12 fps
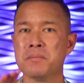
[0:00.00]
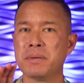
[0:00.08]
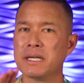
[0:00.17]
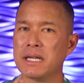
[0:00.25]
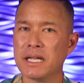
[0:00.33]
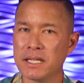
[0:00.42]

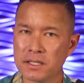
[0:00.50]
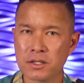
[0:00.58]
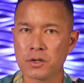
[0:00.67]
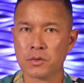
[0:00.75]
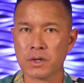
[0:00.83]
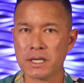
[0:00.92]
but
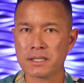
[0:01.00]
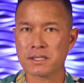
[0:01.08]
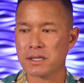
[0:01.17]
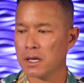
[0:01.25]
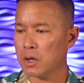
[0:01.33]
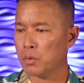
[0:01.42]

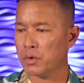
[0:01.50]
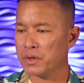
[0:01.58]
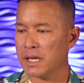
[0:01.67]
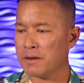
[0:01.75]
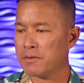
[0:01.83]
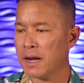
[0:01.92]
increase will
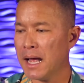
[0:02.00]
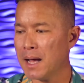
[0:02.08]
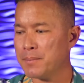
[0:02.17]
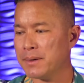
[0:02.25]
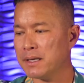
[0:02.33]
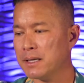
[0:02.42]
never
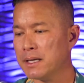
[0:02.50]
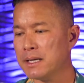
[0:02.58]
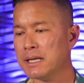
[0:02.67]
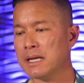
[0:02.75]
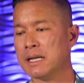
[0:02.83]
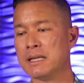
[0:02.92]
happen
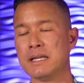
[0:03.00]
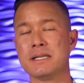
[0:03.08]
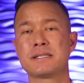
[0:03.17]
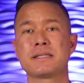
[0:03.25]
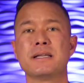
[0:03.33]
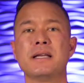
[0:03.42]

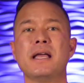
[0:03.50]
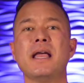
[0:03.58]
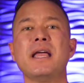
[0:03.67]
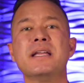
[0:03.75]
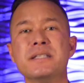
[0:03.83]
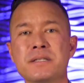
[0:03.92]
unless
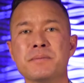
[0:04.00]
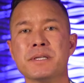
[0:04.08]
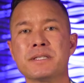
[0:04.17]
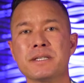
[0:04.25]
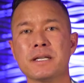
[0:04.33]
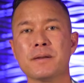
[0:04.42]

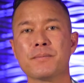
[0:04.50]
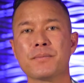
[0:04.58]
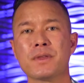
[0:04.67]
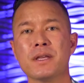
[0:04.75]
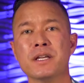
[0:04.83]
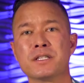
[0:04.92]
intimacy
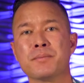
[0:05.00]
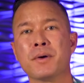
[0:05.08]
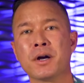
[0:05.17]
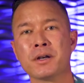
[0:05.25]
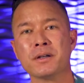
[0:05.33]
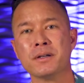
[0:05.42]
is a
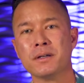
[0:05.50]
part